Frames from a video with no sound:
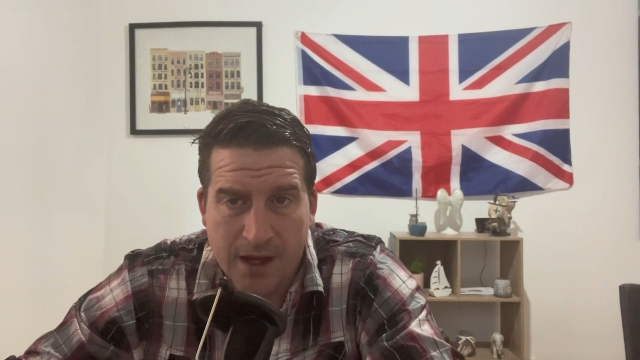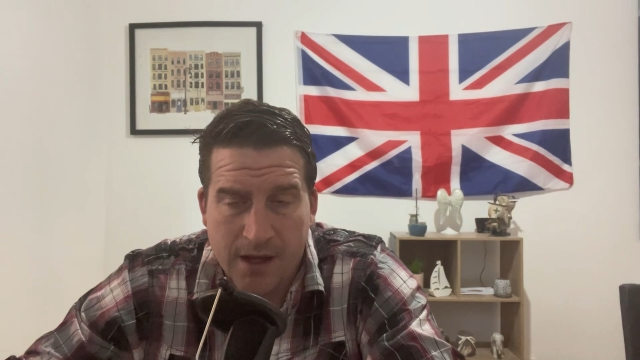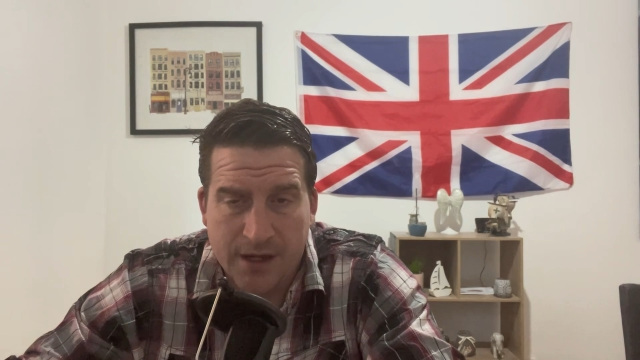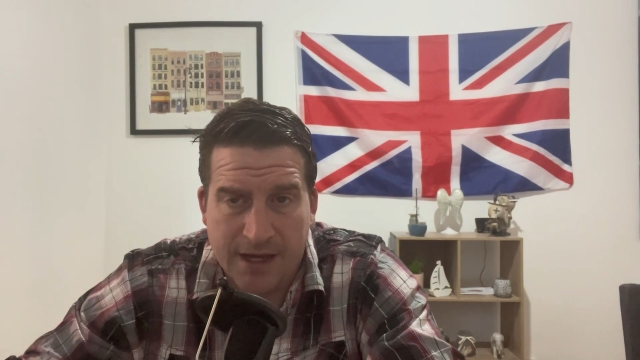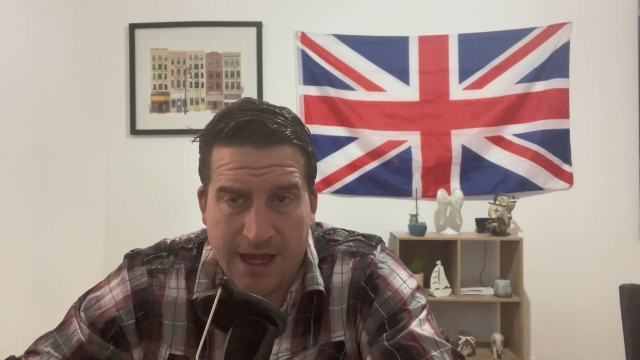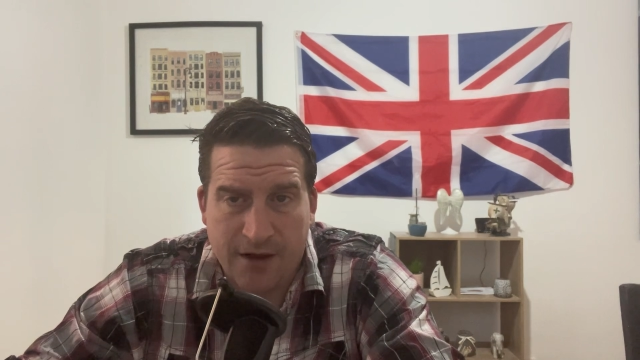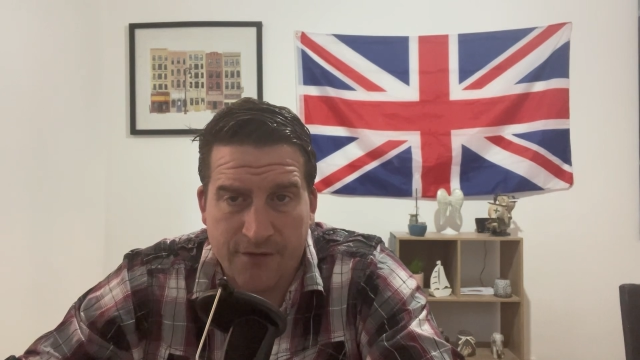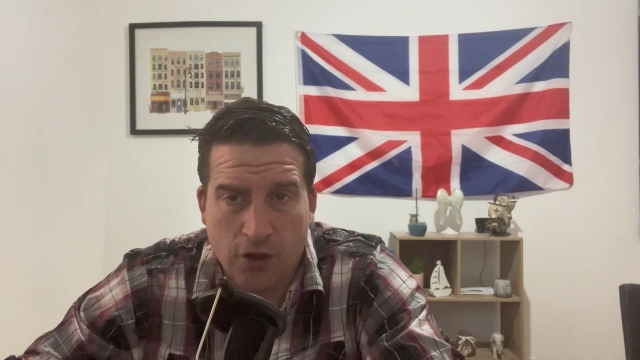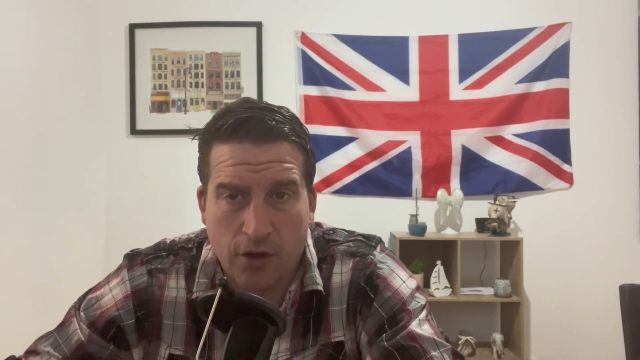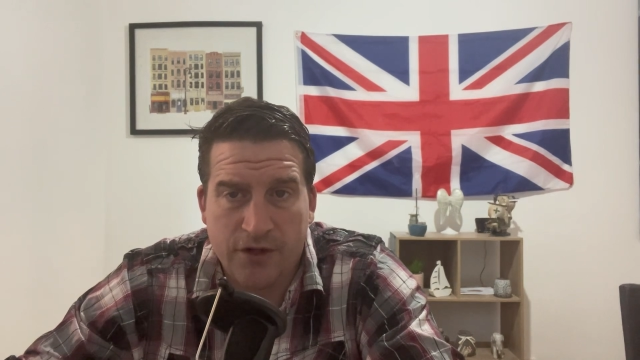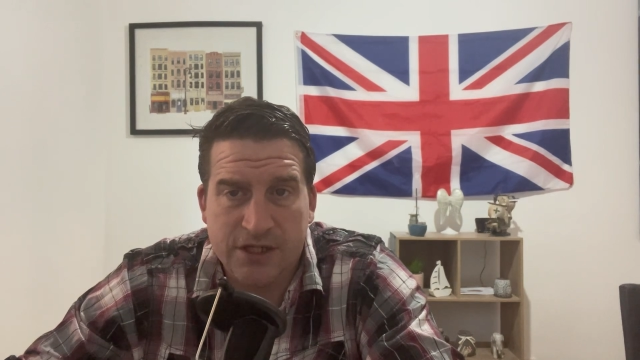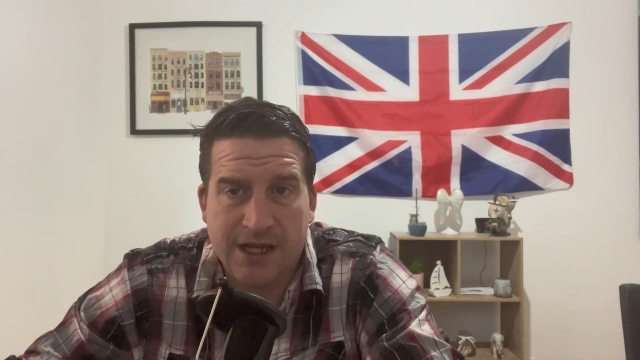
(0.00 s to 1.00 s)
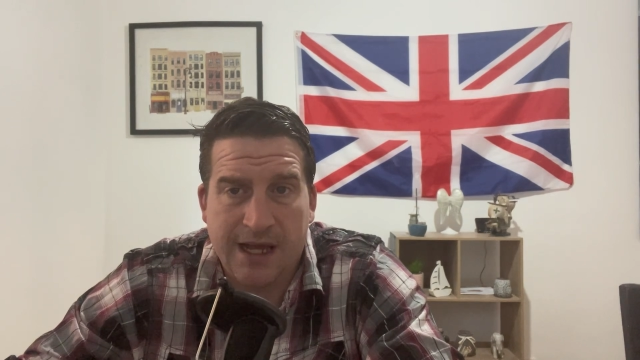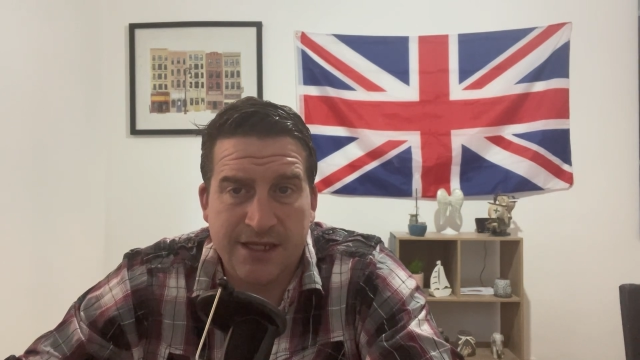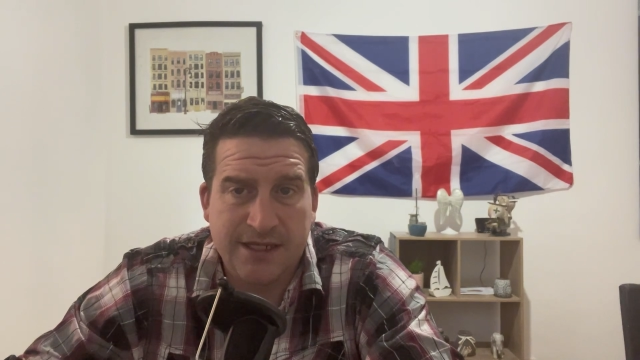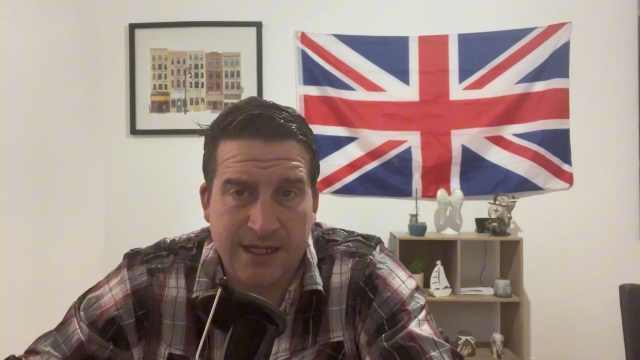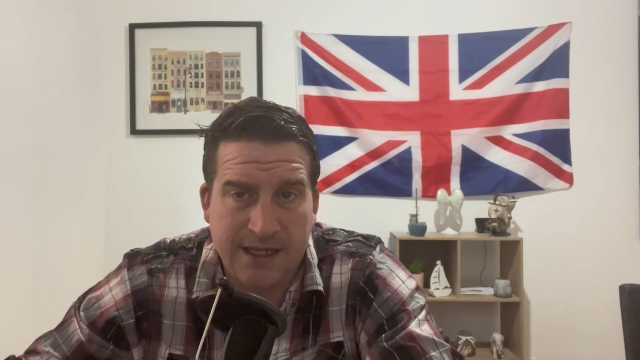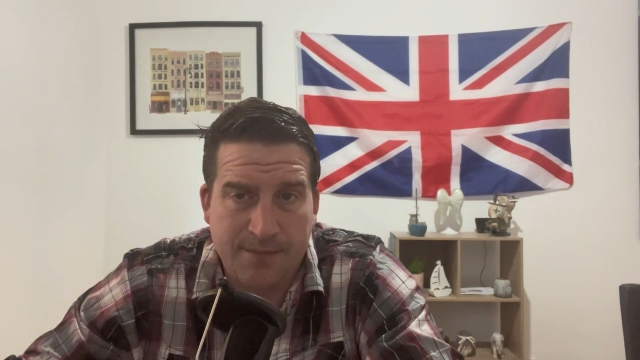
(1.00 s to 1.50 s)
Now, if you're the size
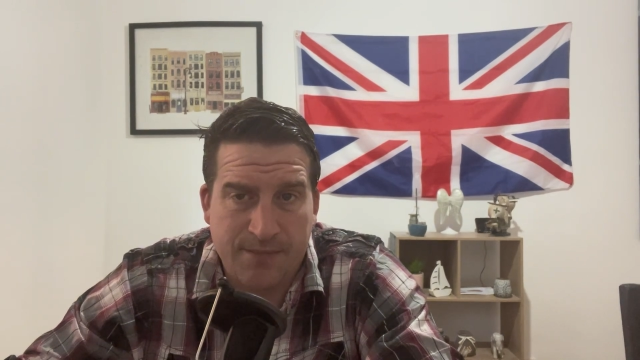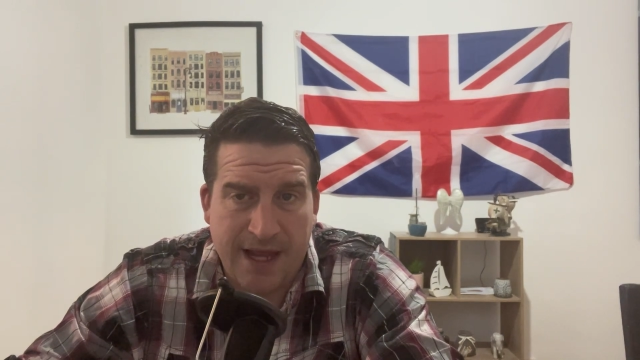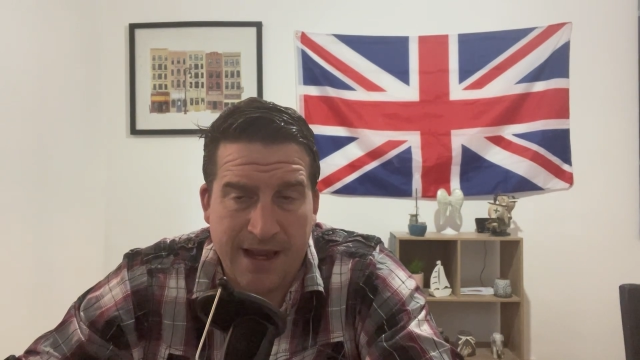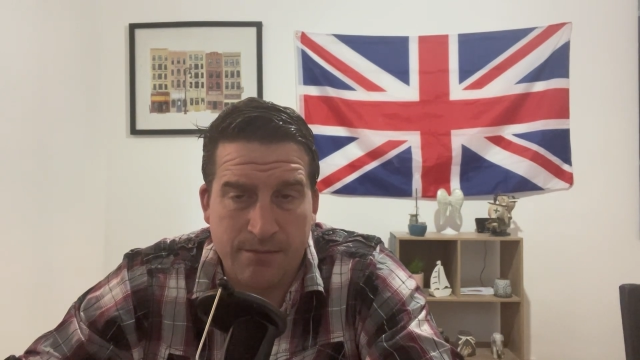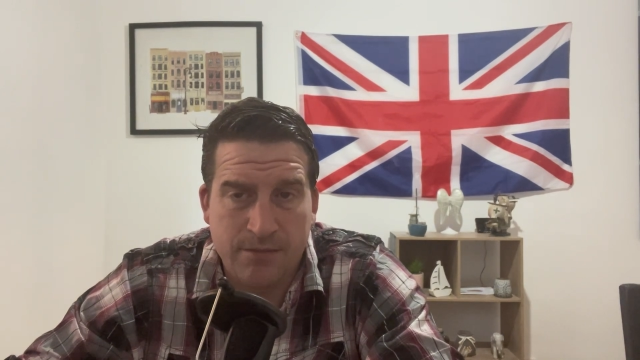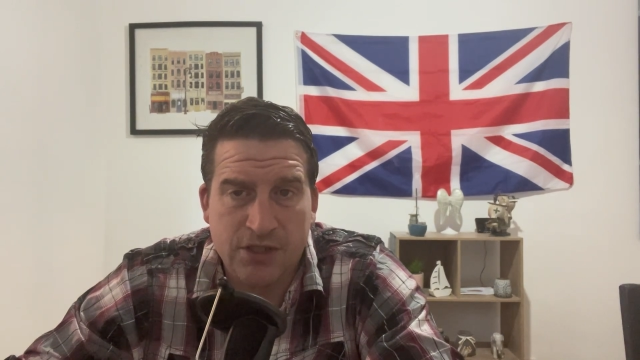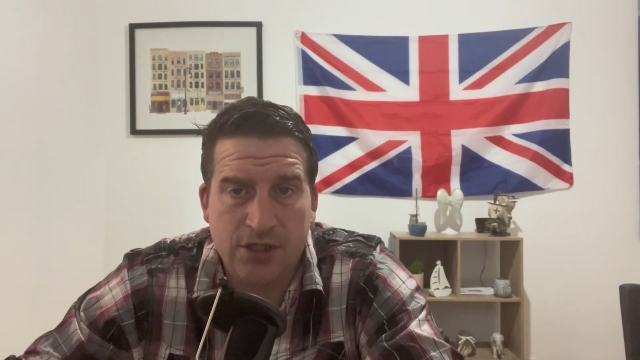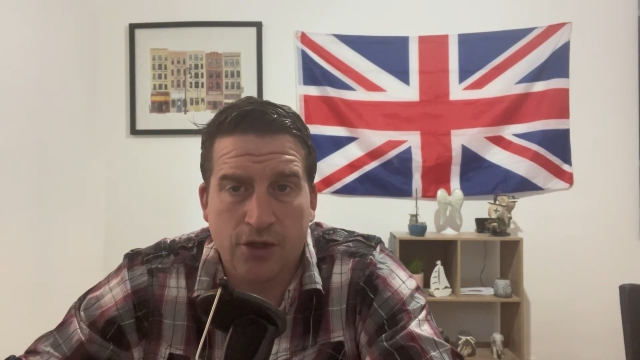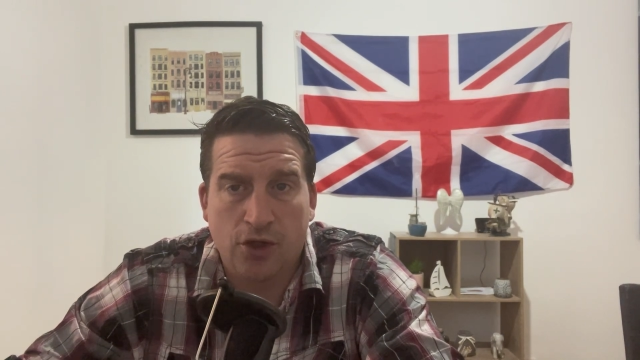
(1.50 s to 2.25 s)
of the Lib Dems,